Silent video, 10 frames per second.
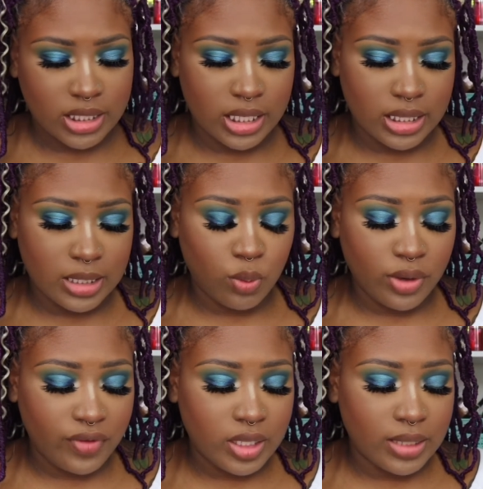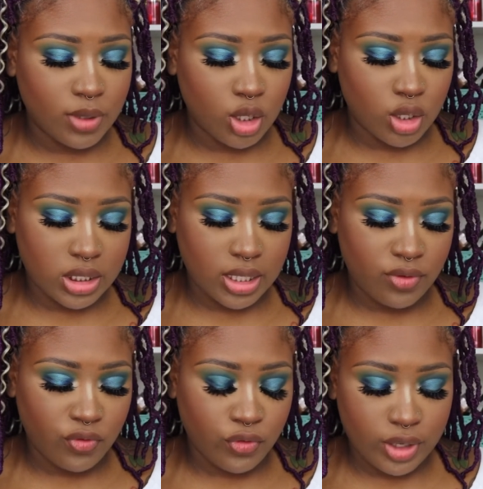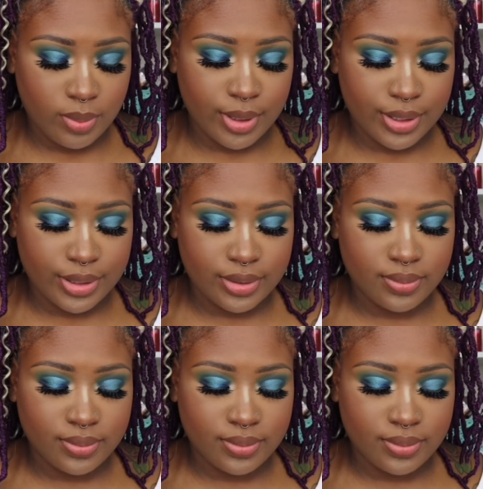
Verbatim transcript: take the morphe lip gloss and freebird